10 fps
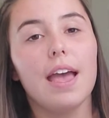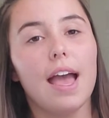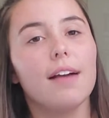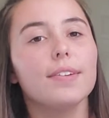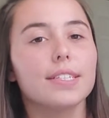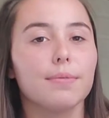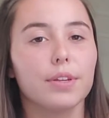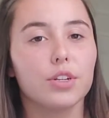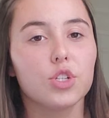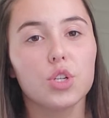having
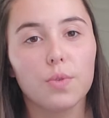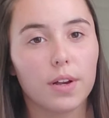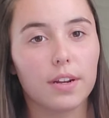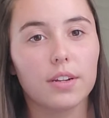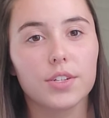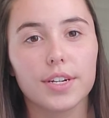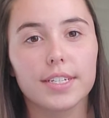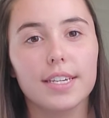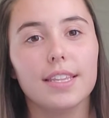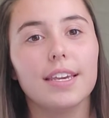something to chew on
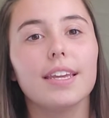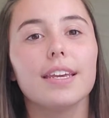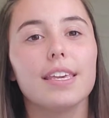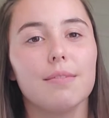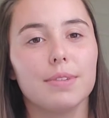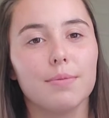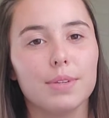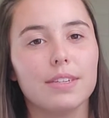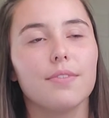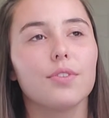during teething, and it keeps them
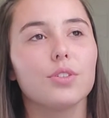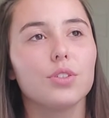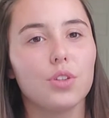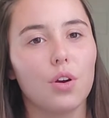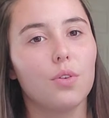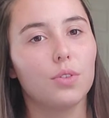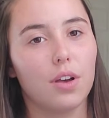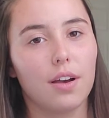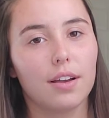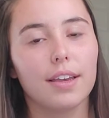busy for so
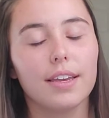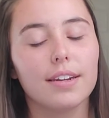long.